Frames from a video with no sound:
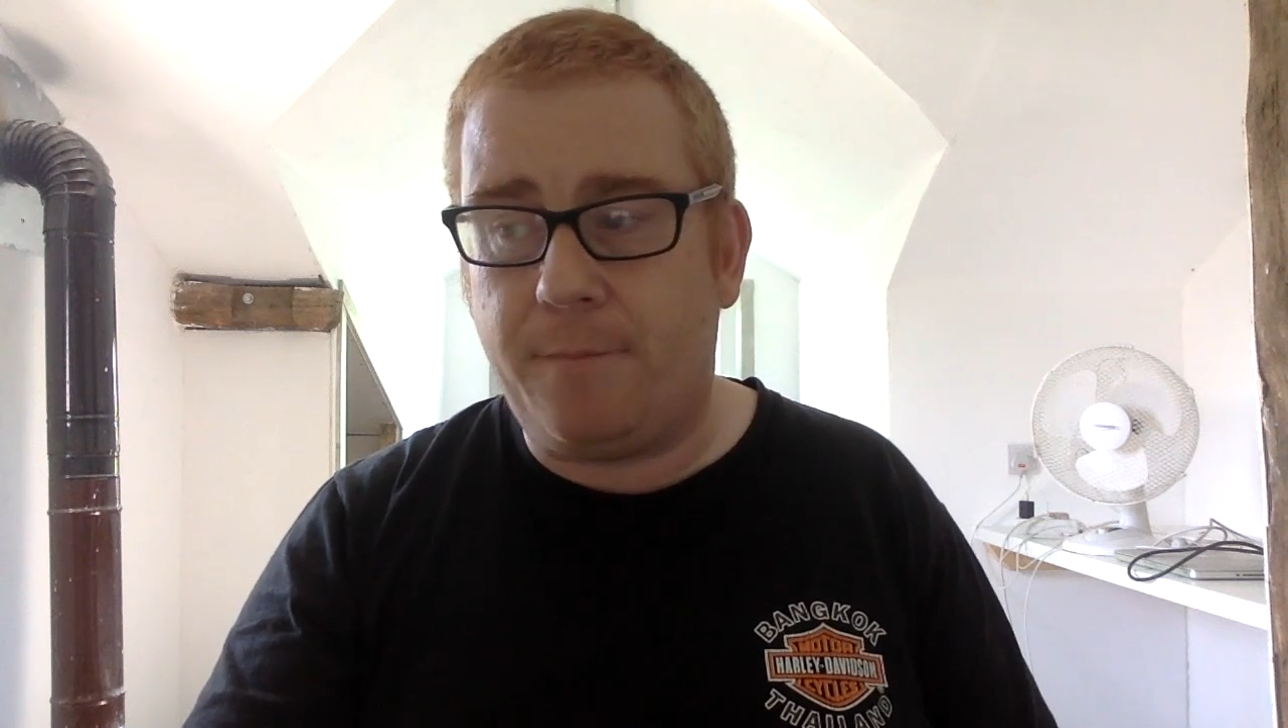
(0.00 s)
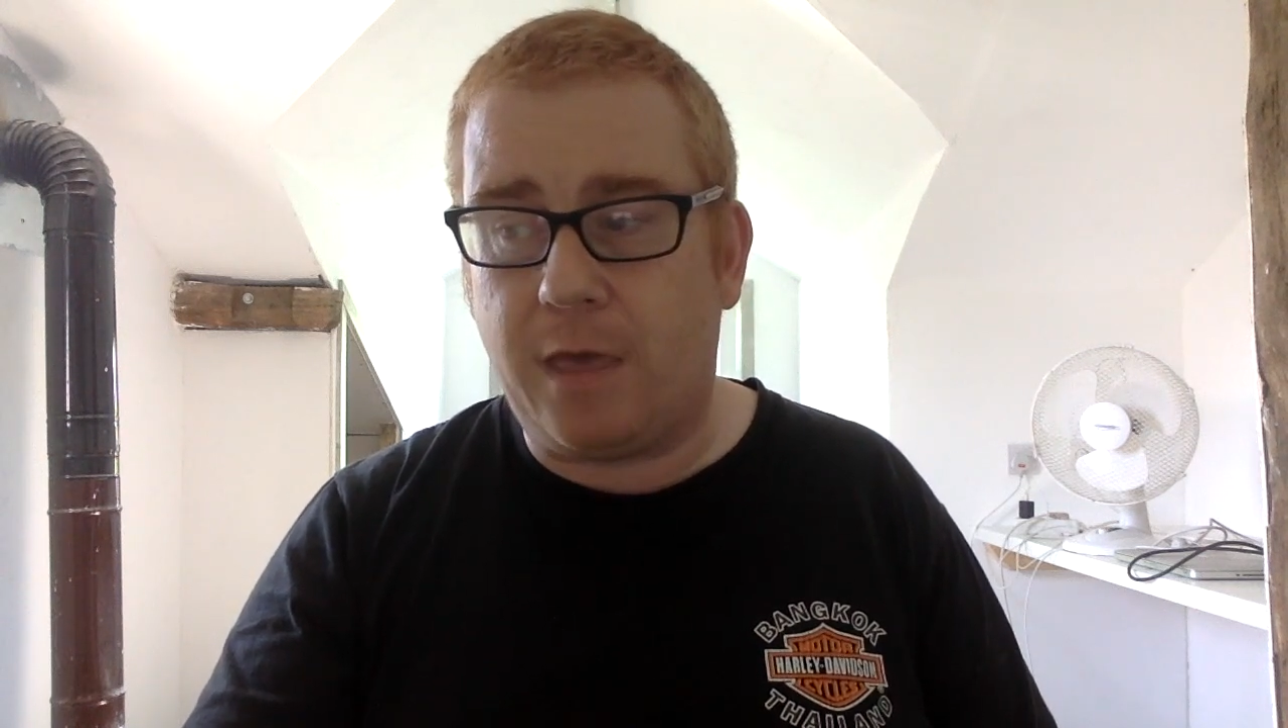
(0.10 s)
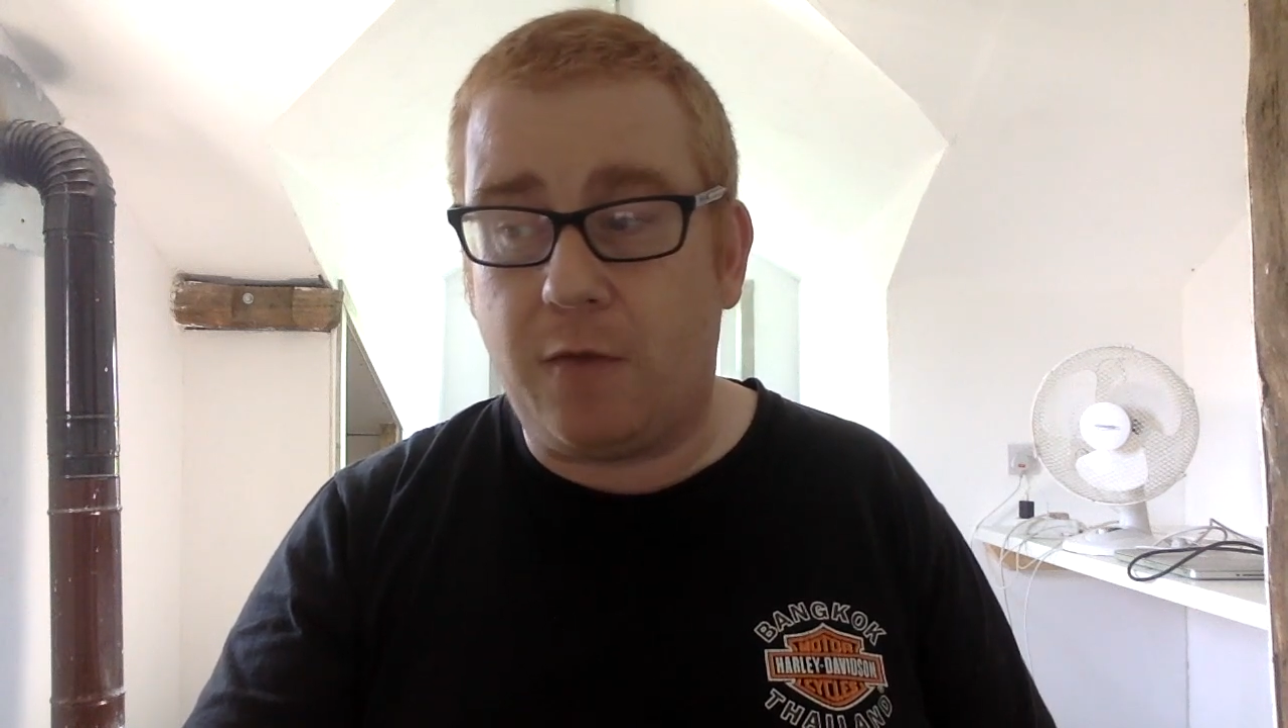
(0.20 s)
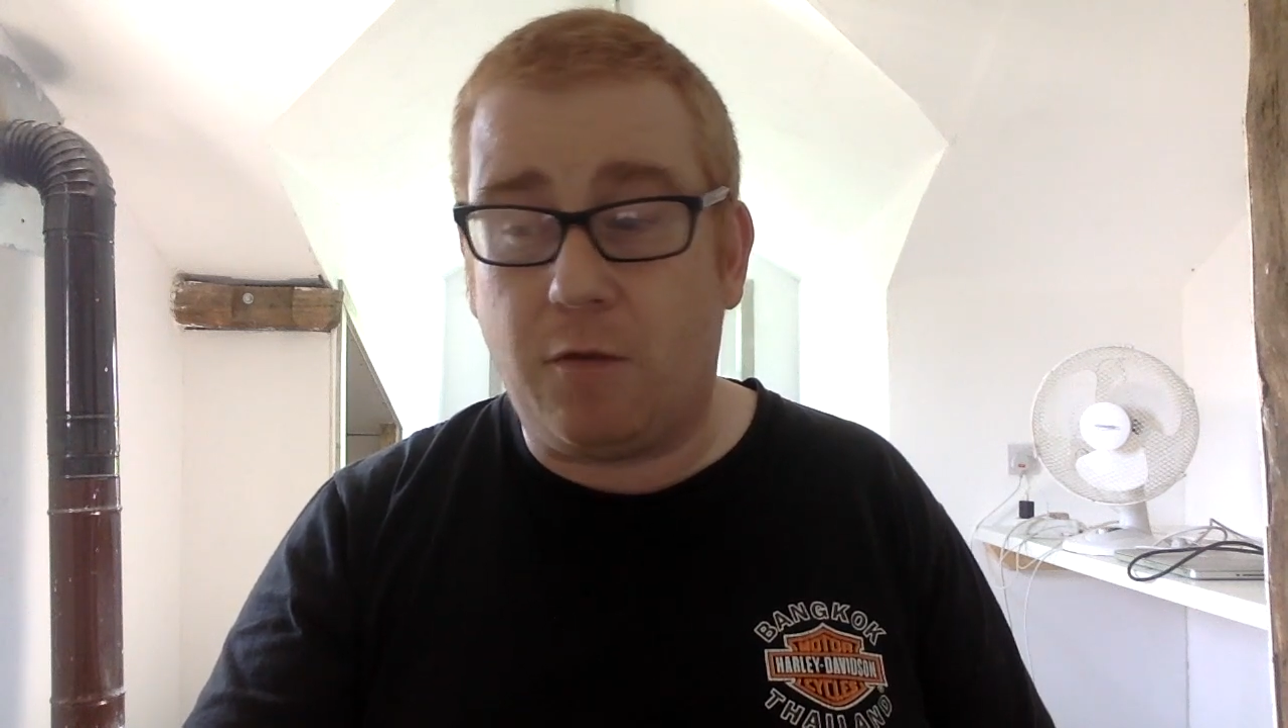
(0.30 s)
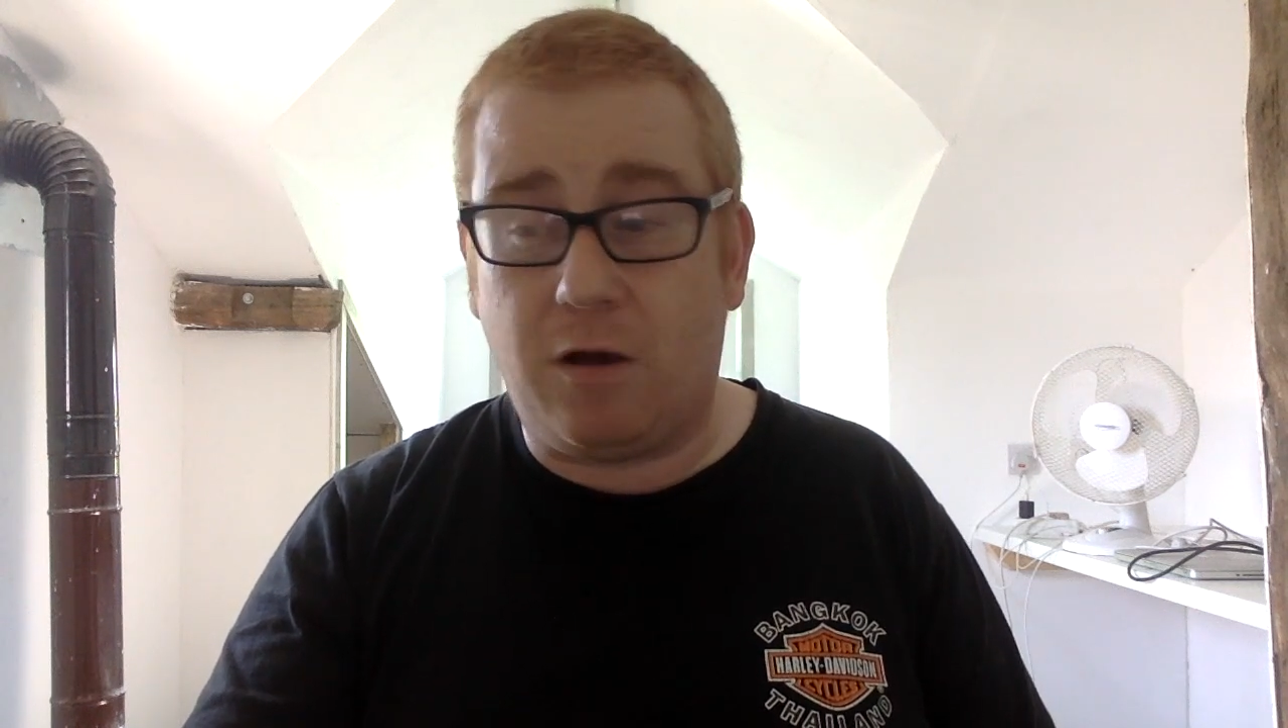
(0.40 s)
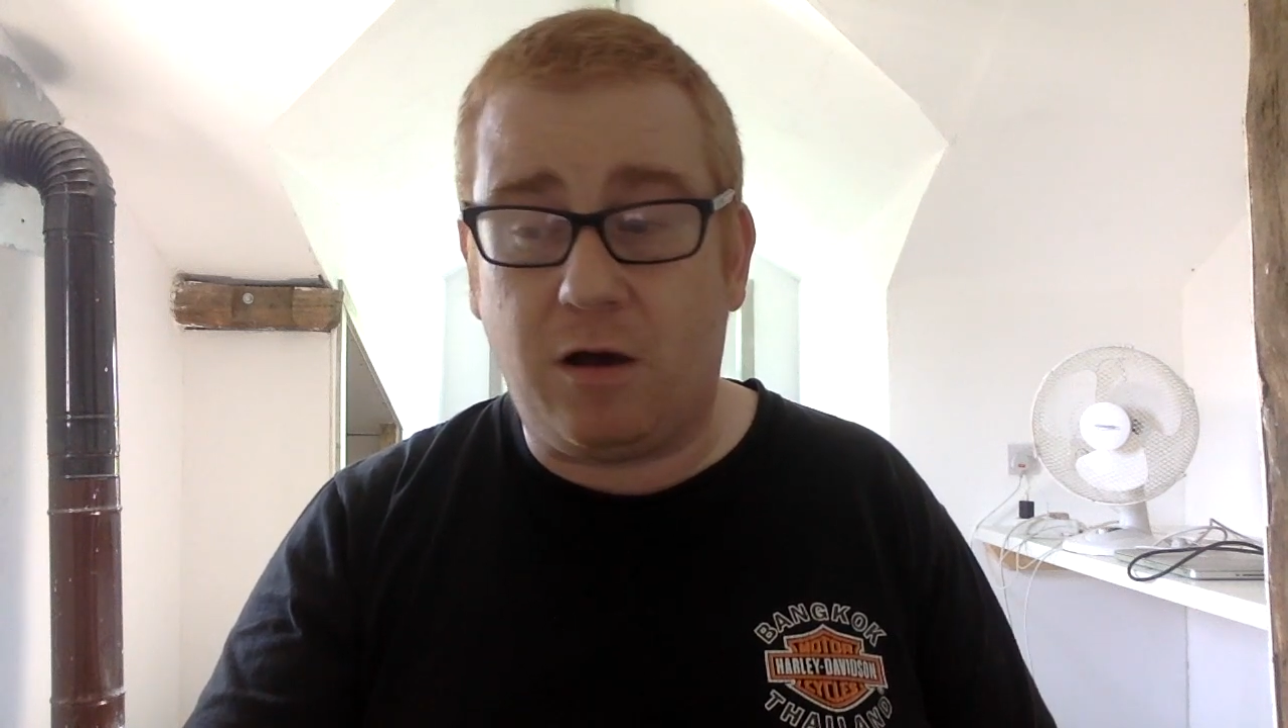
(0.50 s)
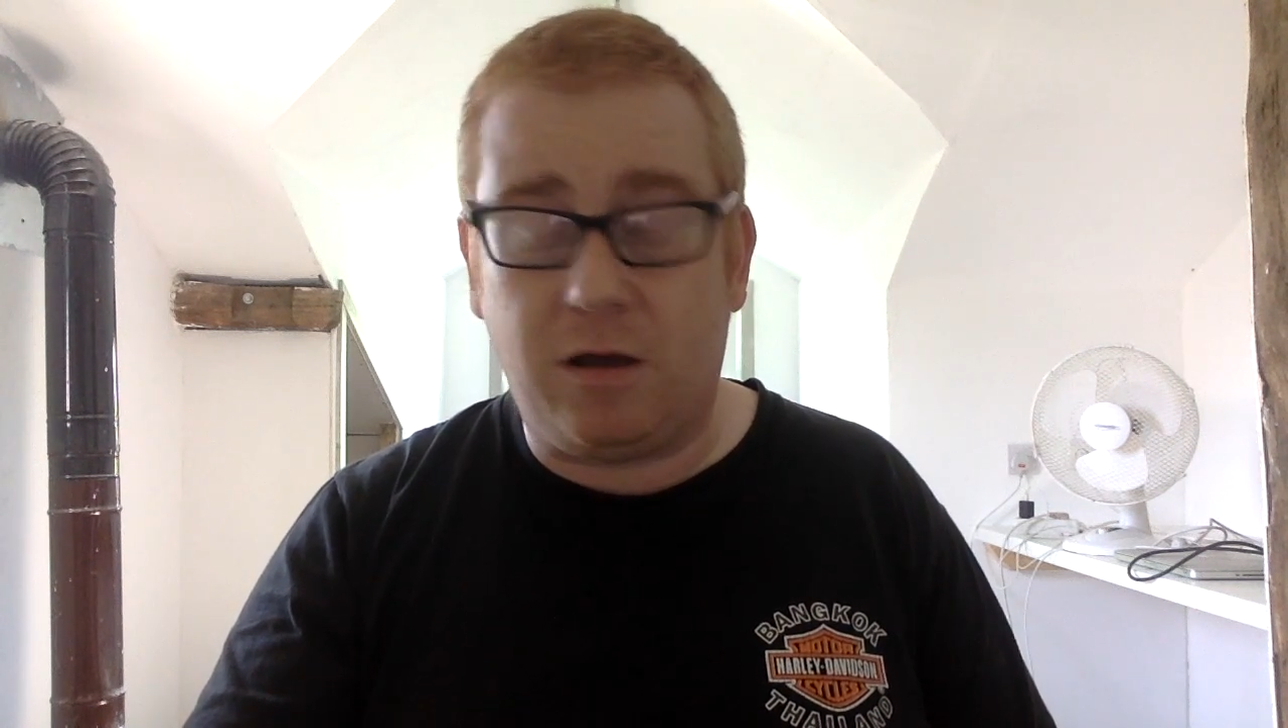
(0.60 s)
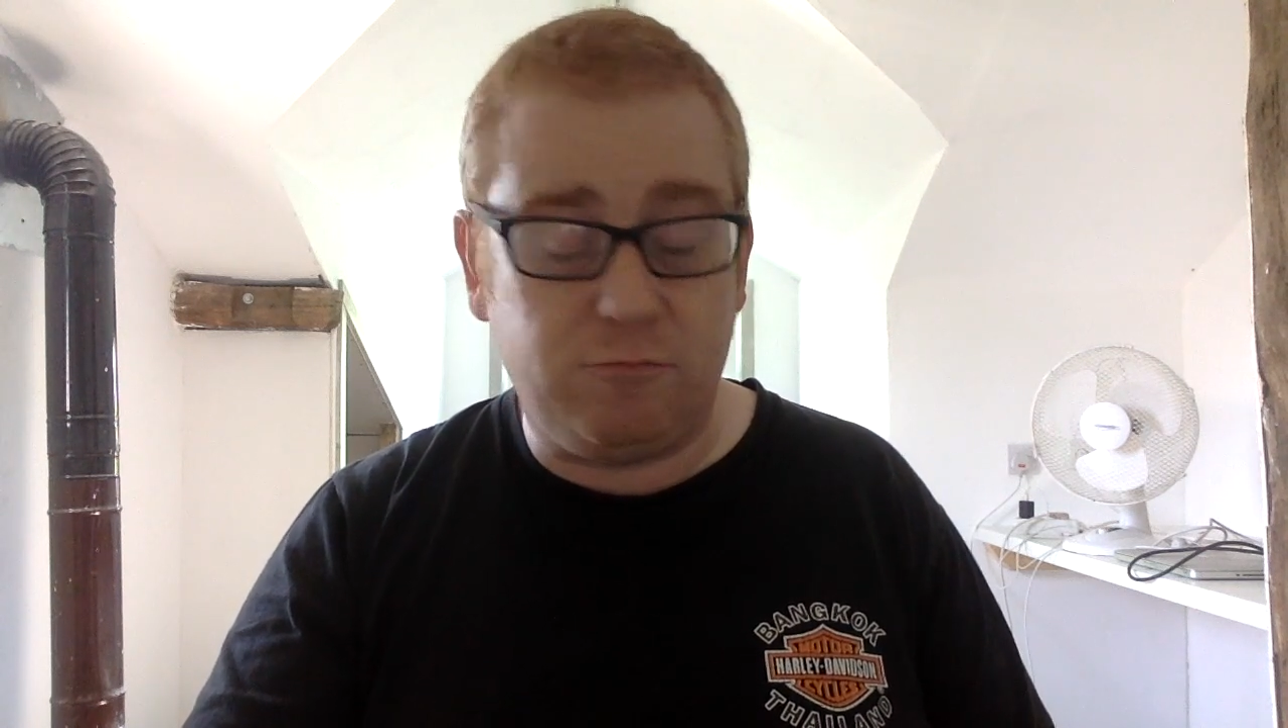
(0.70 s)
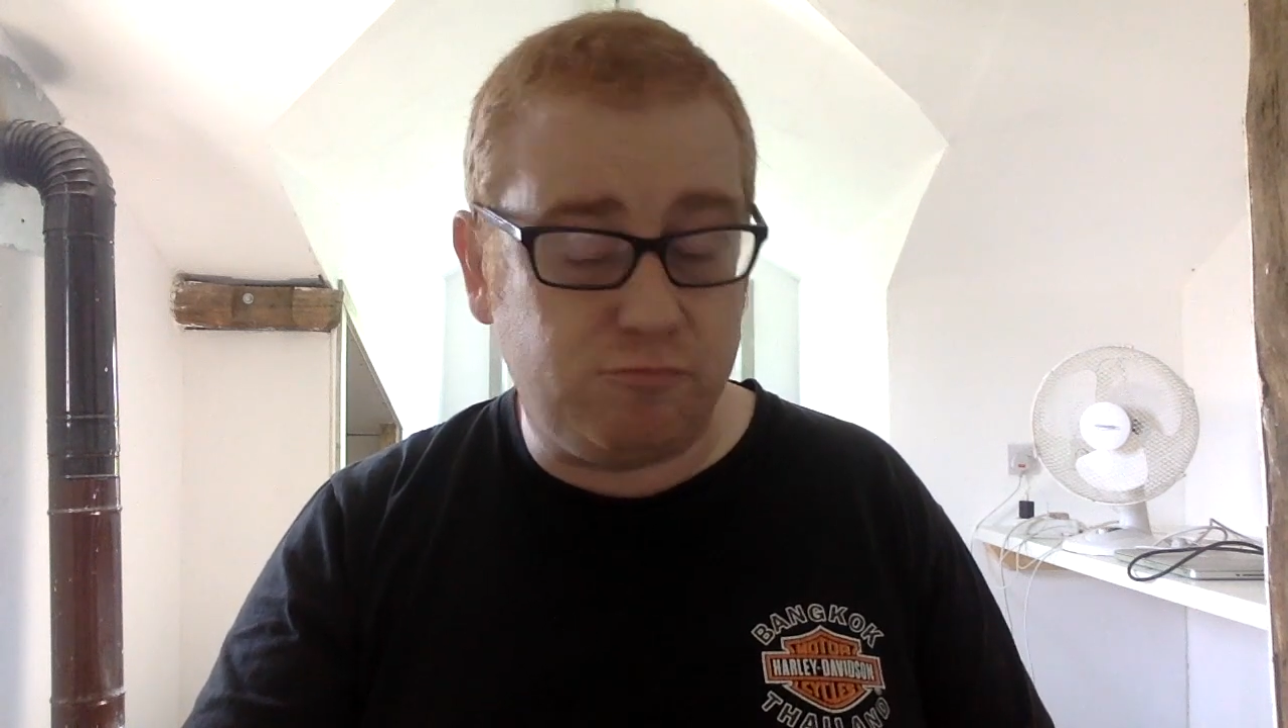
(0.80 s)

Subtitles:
who are